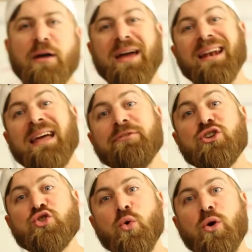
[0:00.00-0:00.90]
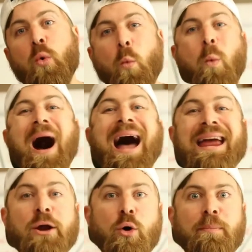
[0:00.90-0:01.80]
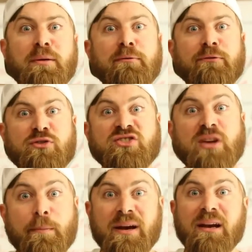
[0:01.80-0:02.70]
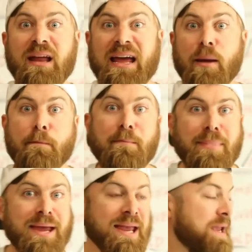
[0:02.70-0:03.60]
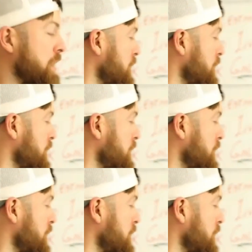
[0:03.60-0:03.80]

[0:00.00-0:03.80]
that left the door wide open for somebody like me